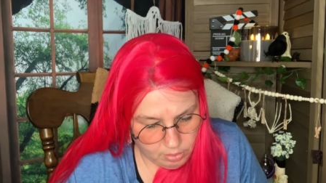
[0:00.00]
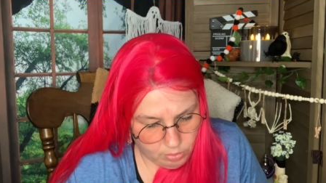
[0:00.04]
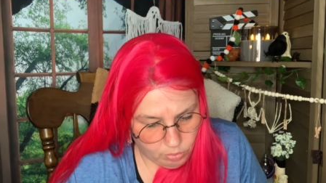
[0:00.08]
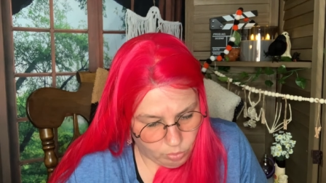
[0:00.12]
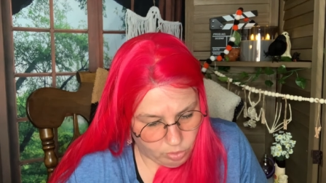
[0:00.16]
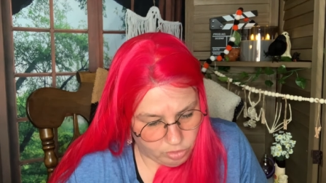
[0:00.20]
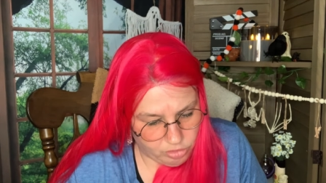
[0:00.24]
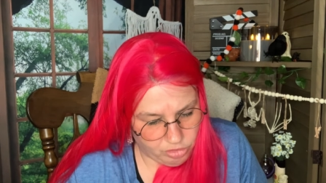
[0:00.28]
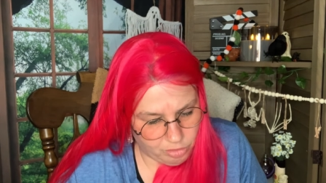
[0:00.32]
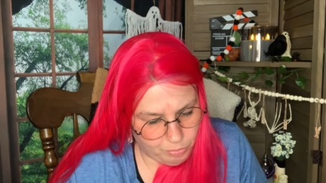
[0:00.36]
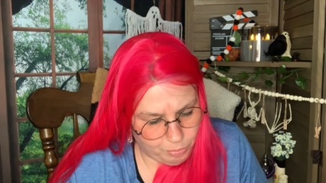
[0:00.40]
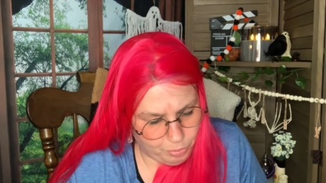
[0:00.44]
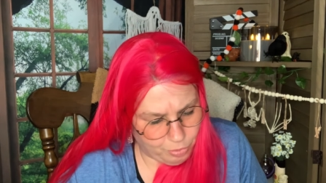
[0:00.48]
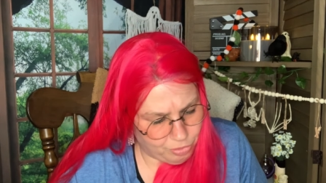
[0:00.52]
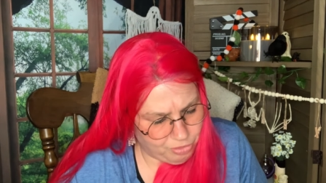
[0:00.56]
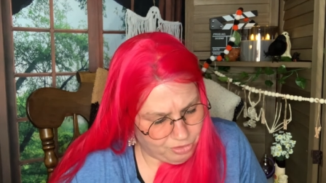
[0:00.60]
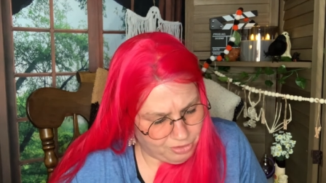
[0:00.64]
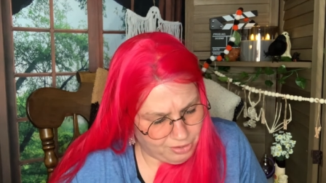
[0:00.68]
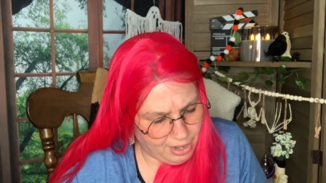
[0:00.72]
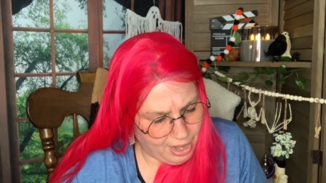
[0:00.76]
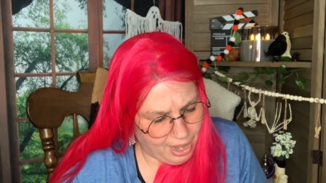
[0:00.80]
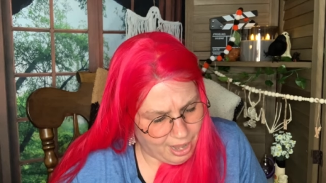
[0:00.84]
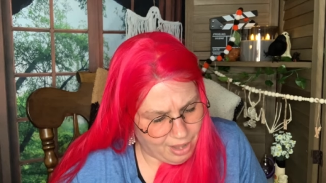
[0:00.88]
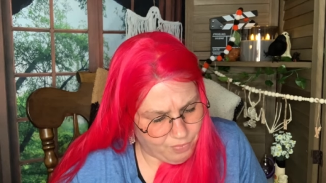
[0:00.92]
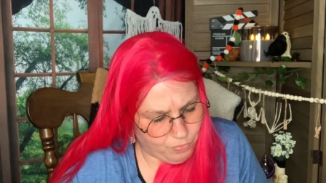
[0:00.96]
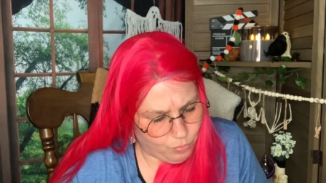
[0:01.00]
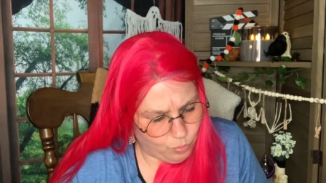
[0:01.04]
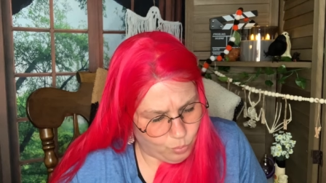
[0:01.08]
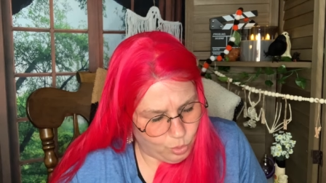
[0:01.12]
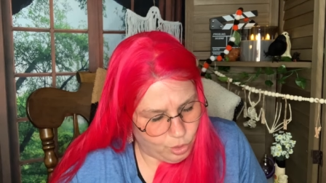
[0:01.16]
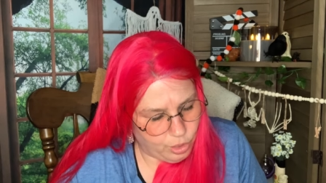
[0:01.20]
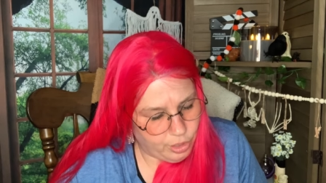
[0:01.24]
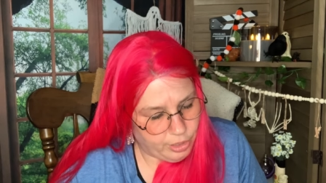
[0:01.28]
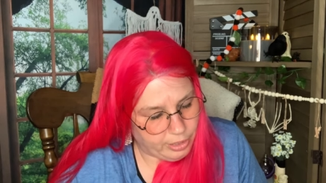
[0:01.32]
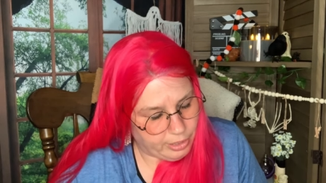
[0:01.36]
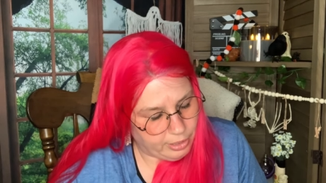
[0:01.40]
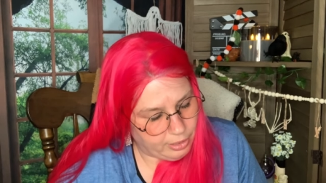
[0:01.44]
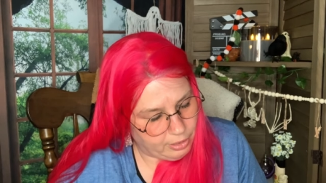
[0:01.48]
was supposed to have
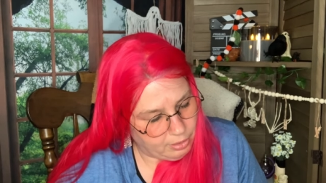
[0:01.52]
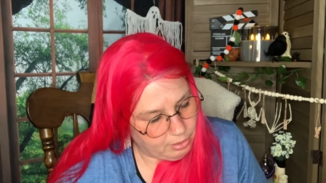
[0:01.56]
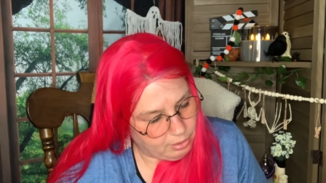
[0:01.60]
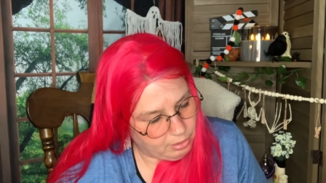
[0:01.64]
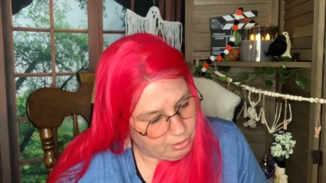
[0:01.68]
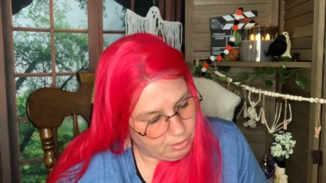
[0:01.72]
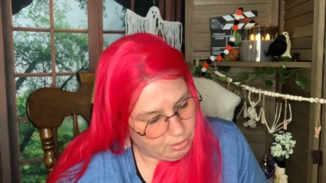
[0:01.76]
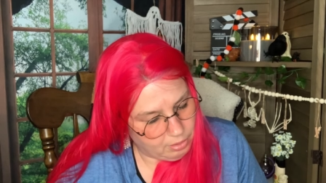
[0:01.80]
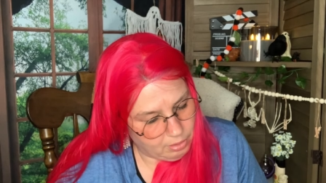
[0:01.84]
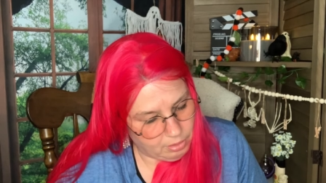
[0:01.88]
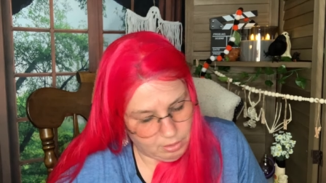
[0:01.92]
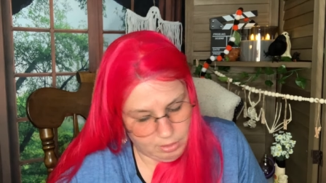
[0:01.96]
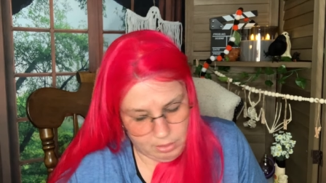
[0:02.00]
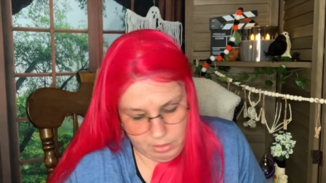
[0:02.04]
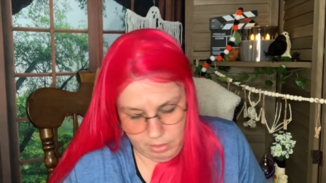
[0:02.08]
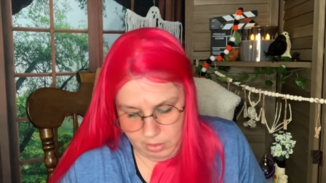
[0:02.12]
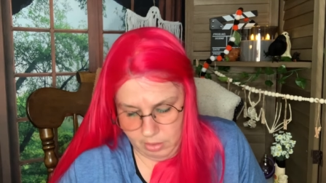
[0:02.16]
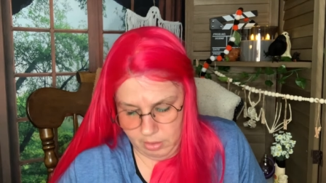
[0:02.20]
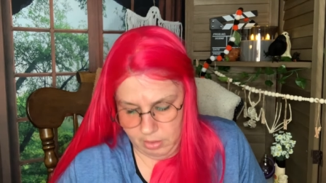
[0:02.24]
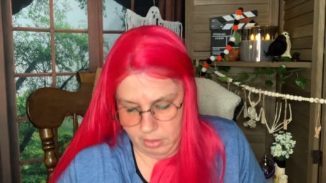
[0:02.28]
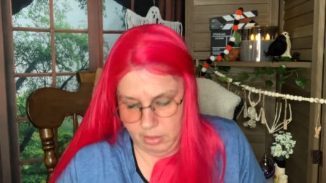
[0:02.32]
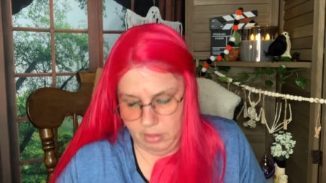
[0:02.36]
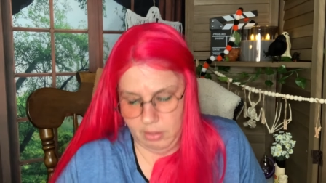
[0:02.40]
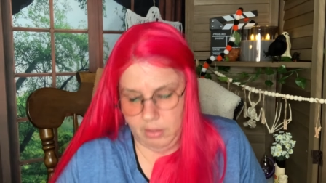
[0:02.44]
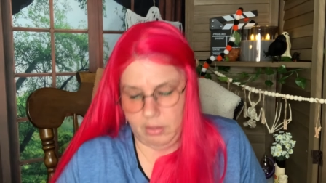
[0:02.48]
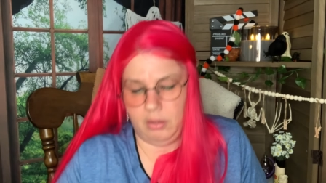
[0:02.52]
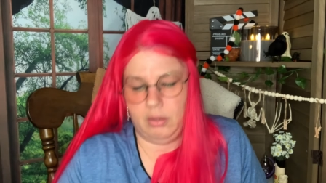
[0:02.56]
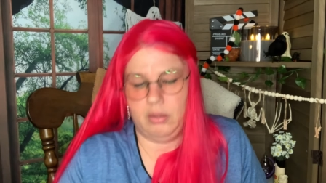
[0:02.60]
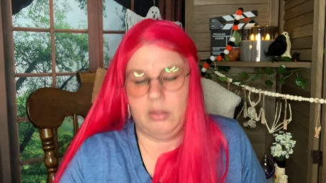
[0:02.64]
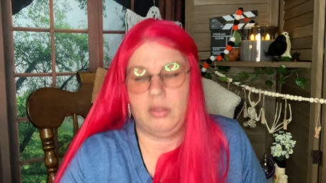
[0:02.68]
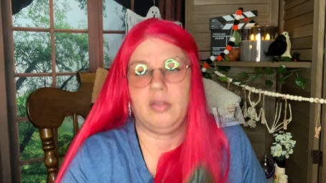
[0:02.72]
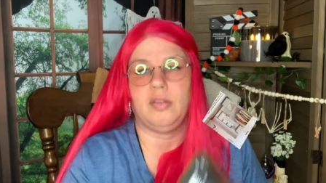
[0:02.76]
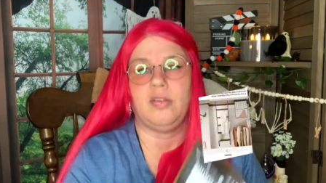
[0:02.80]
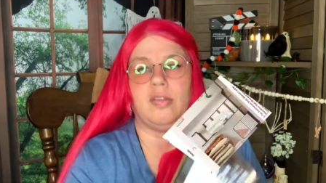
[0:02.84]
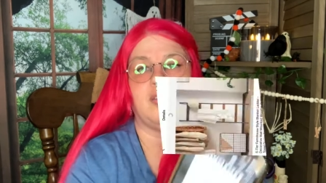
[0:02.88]
wood. You